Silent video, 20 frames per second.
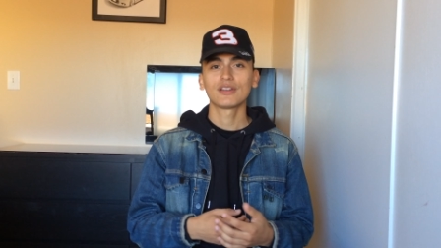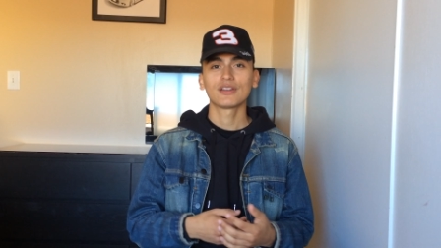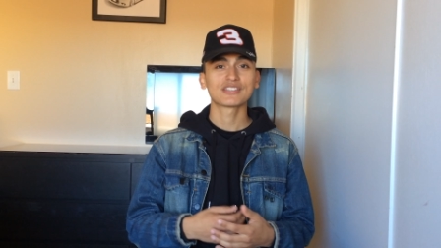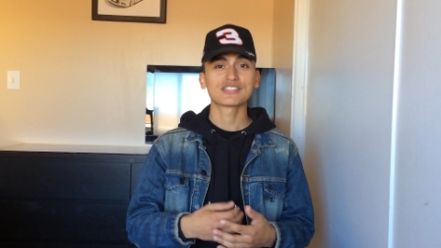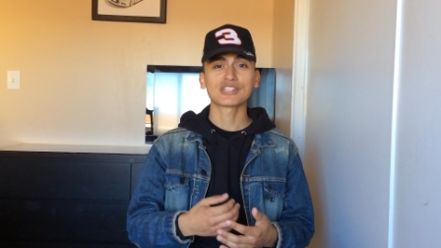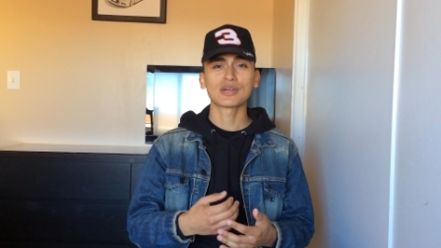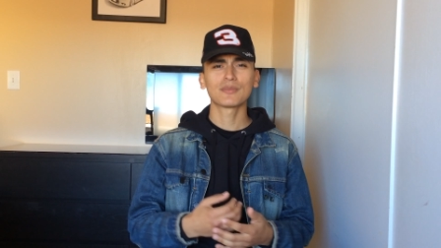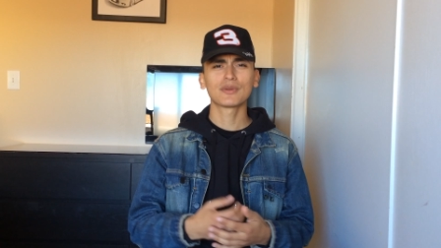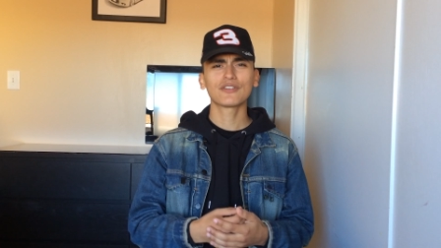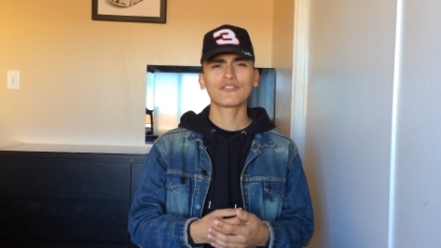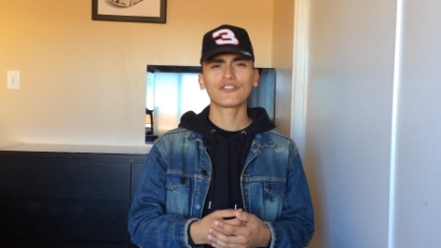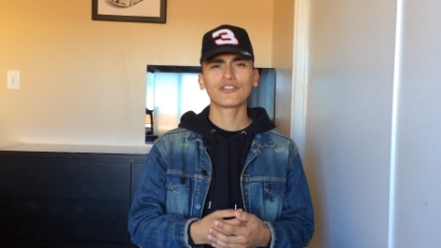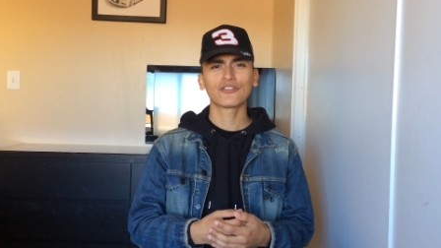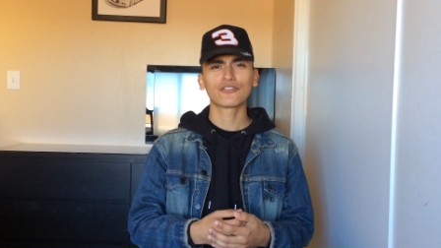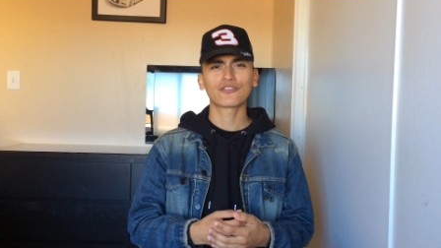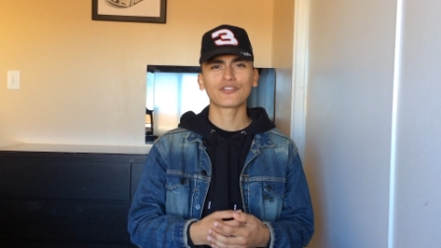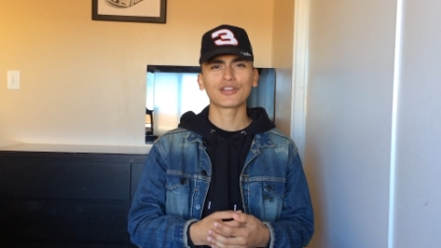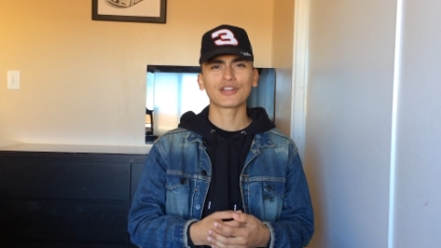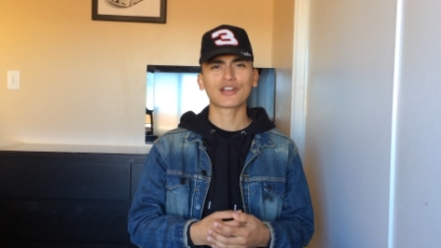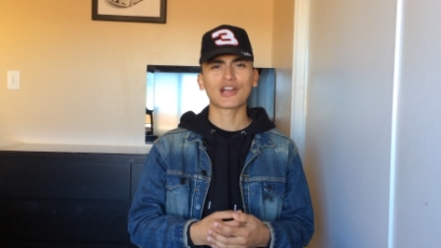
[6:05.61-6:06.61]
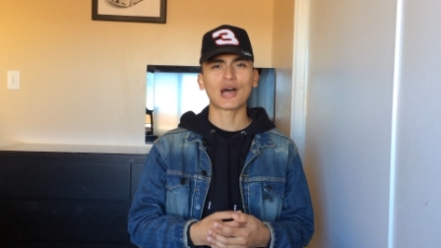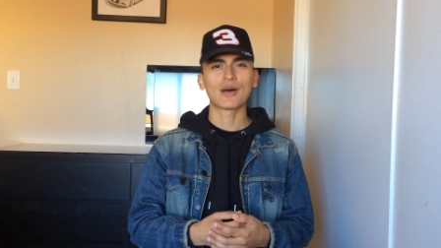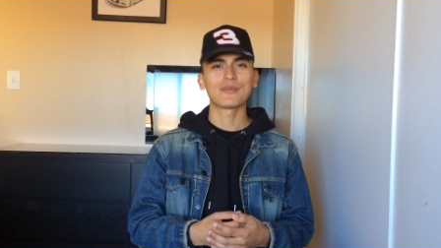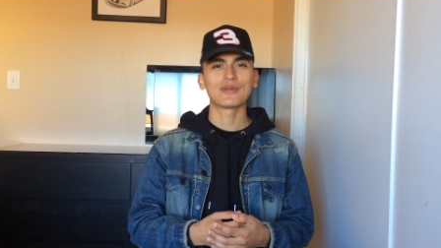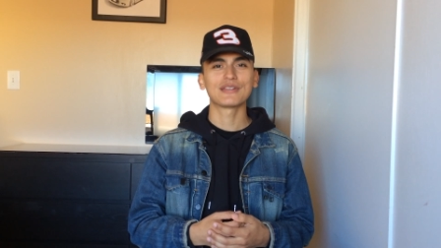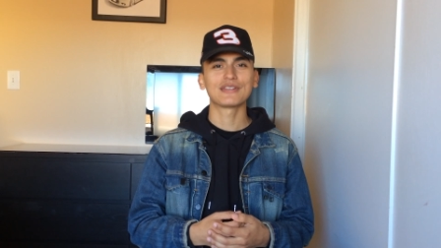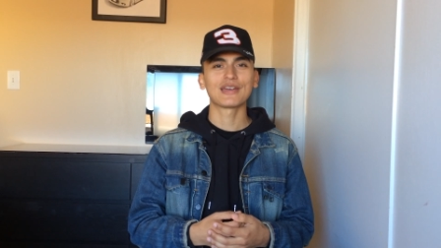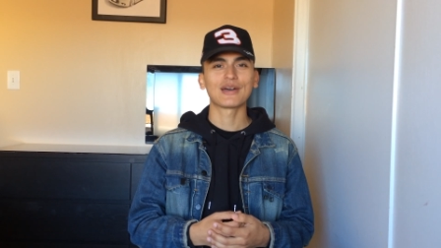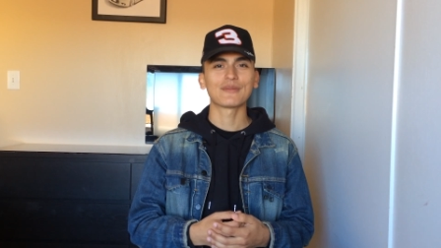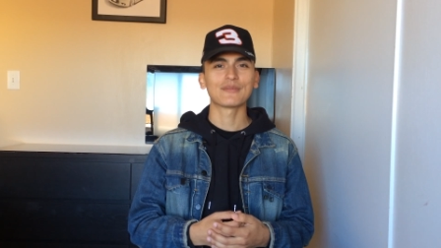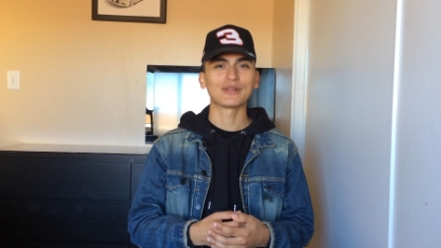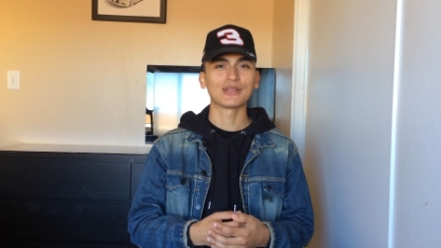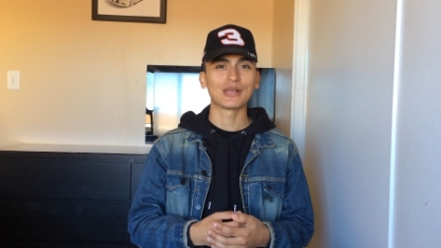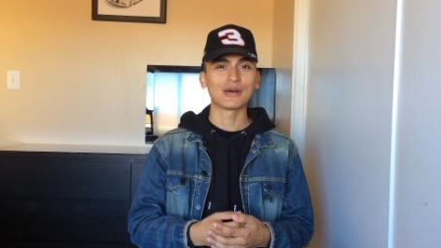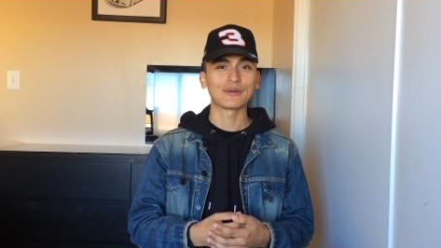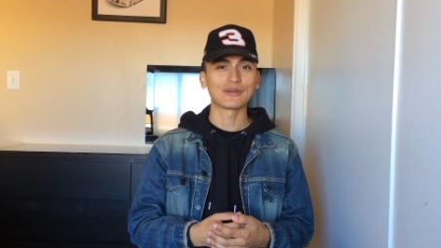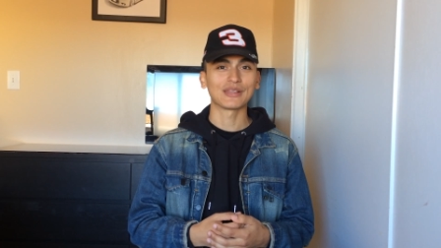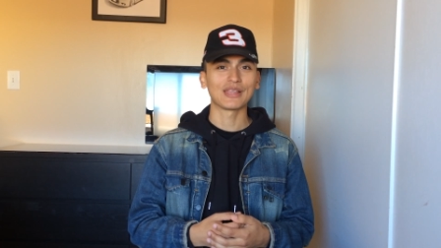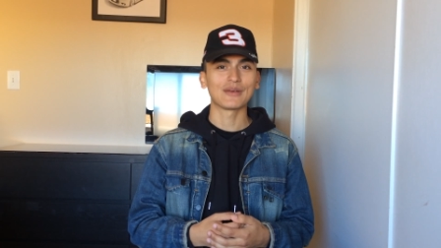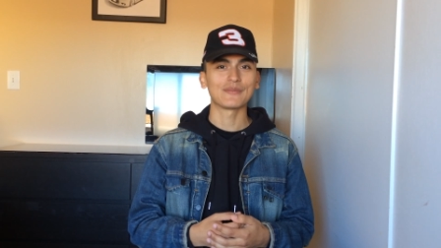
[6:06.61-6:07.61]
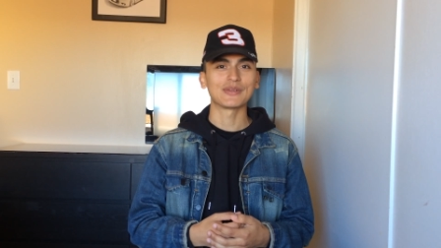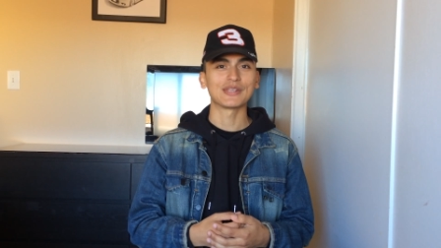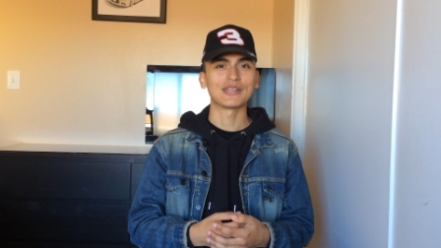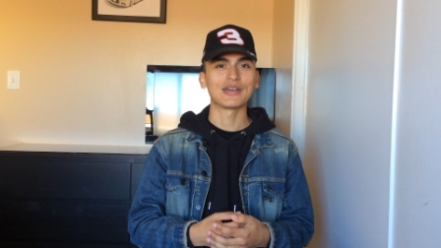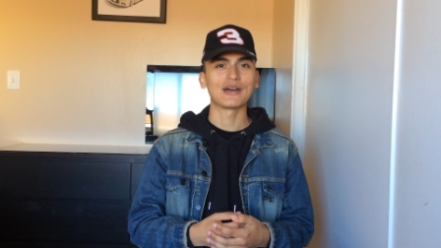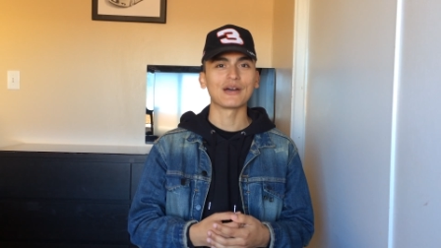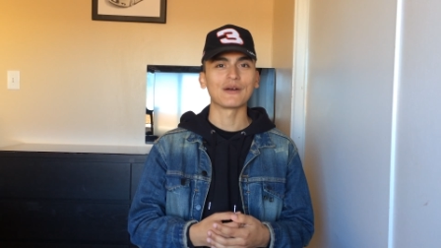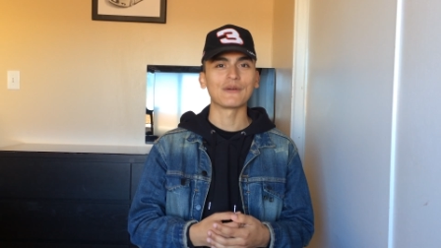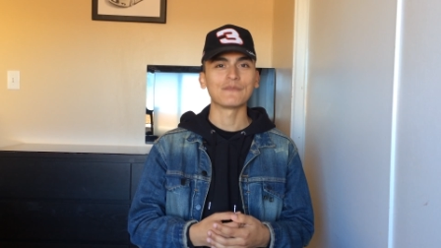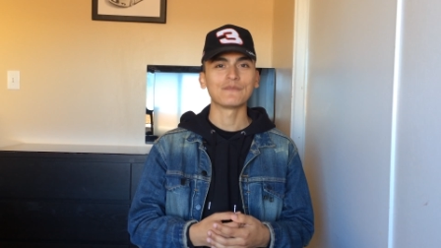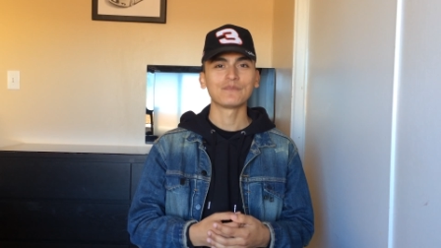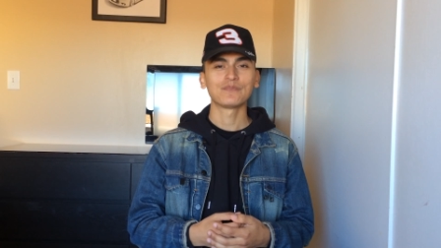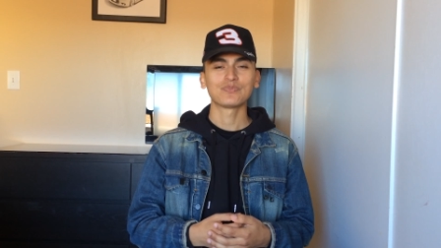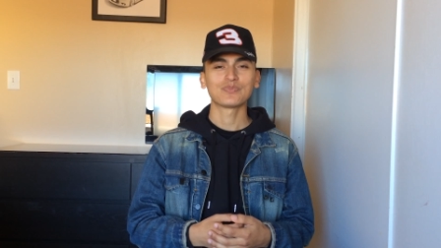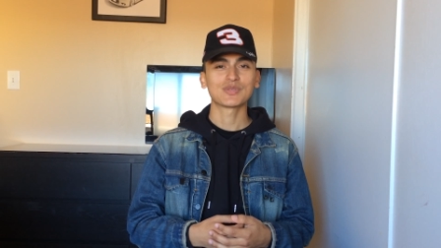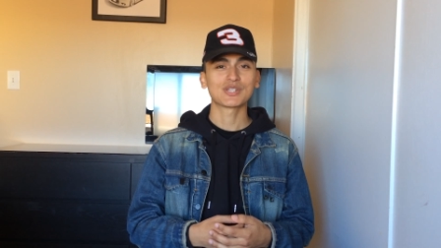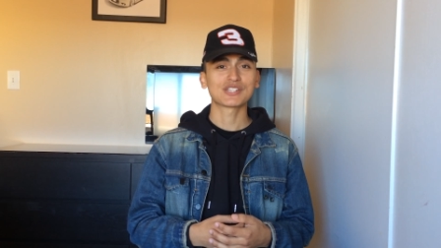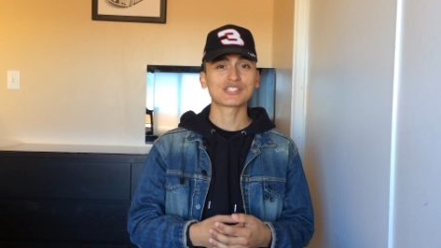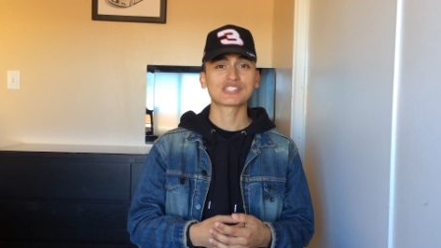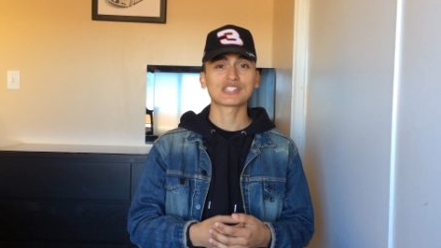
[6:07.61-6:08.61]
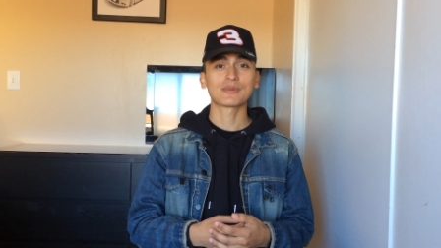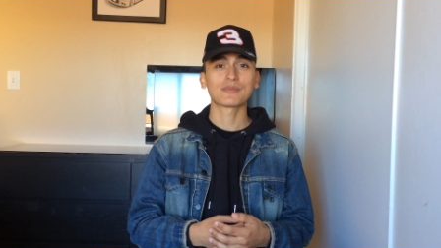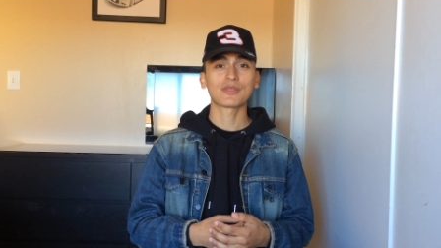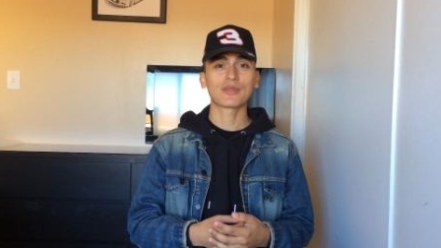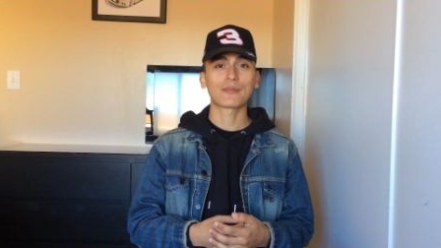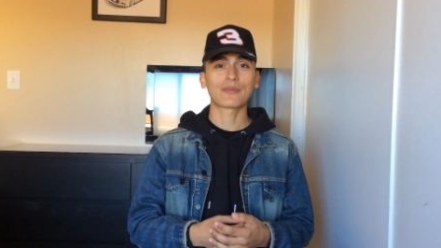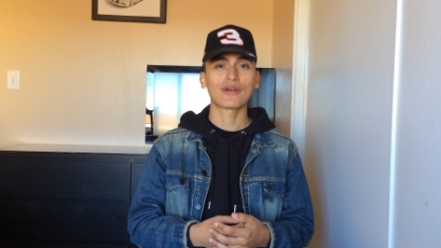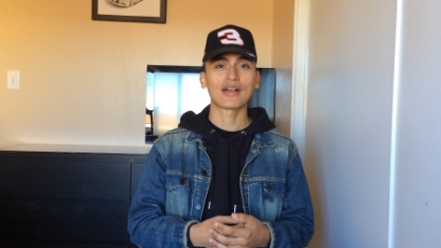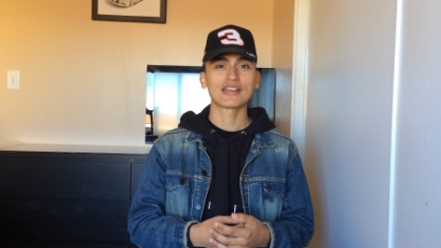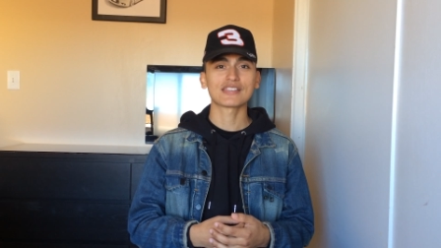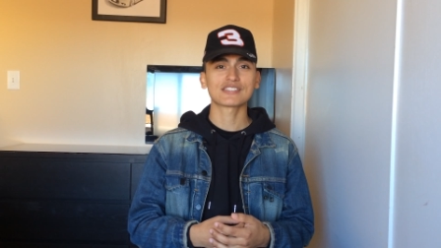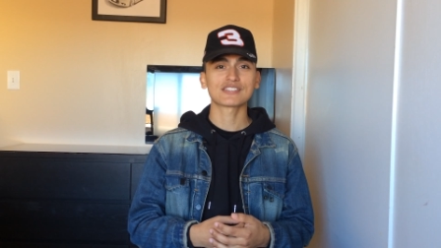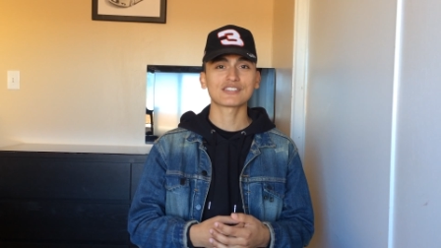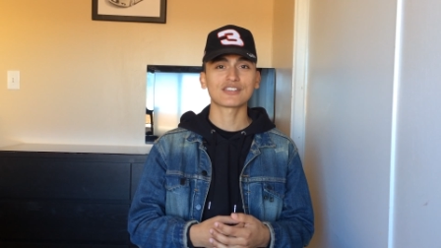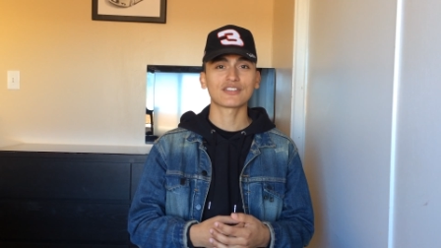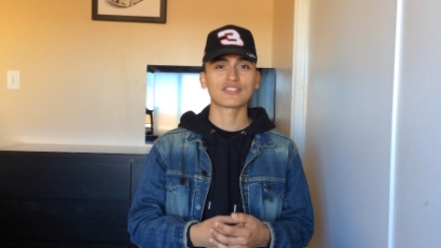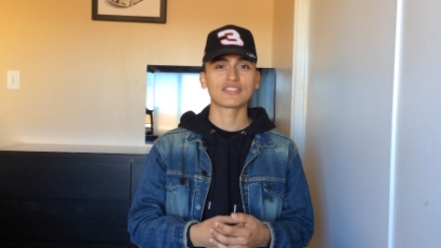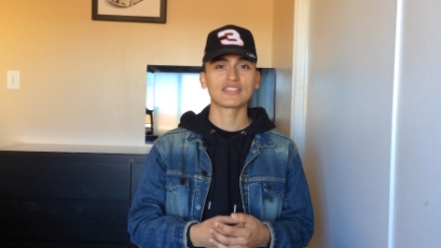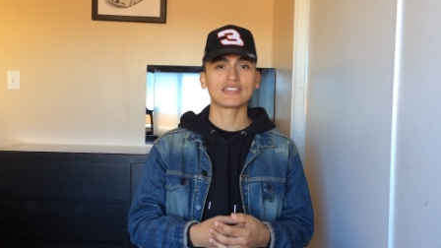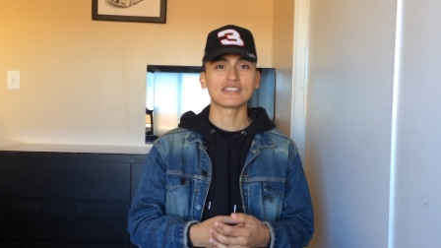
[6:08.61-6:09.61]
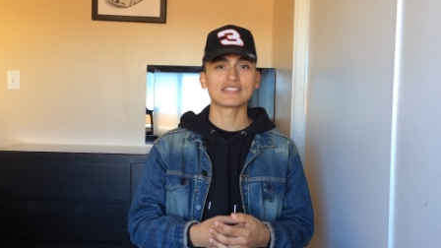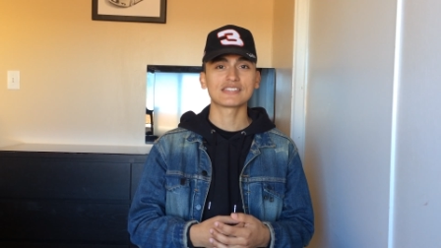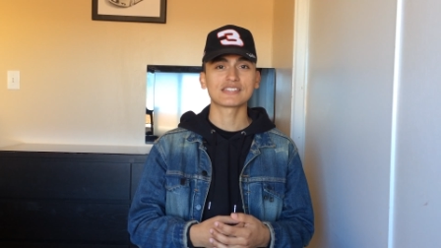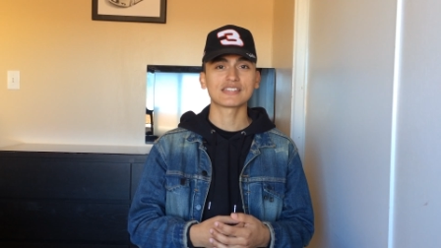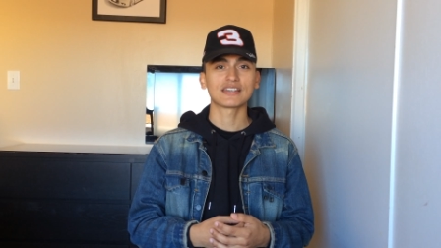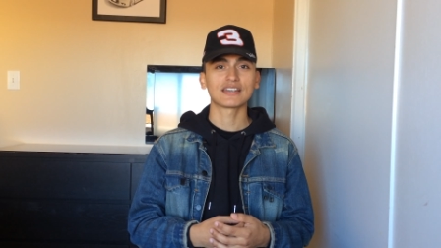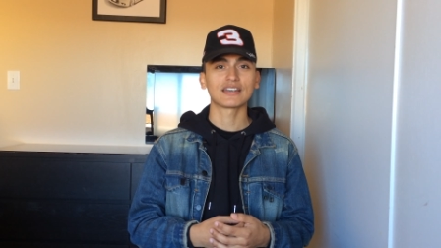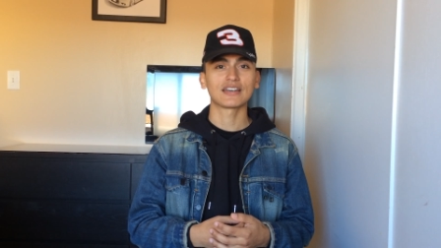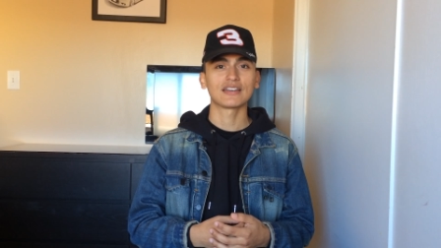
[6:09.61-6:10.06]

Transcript: Somebody feel free to comment down below and let me know, because some of the prices on these